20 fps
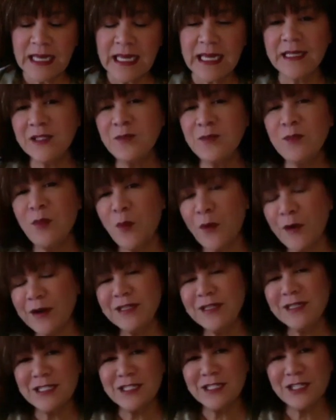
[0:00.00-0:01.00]
it's
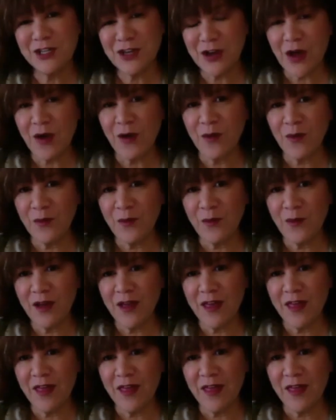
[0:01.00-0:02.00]
important to know
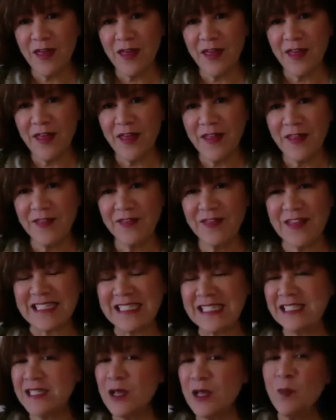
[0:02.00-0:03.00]
that
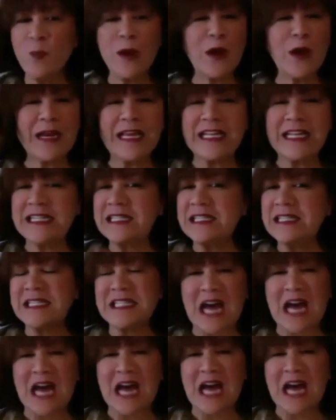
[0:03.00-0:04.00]
somewhere
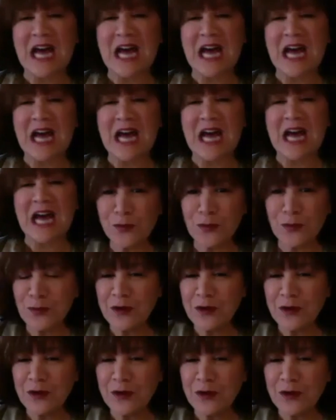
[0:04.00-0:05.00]
inside of you,
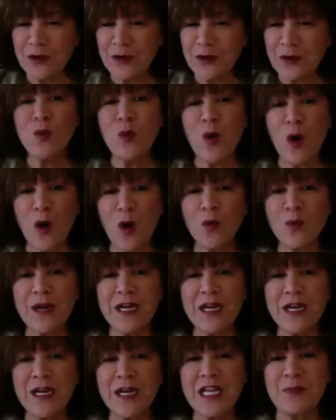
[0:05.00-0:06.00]
you
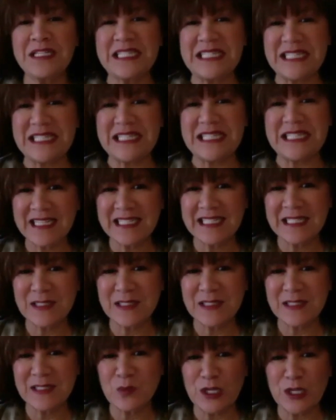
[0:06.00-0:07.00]
already
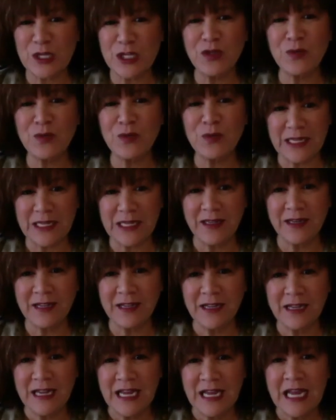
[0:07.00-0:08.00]
possess what you
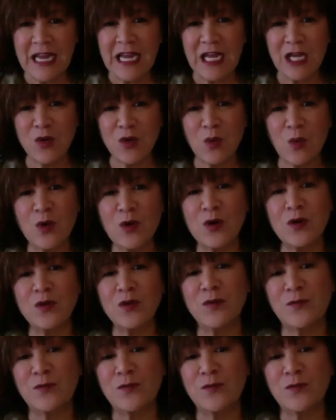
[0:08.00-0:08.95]
need in order to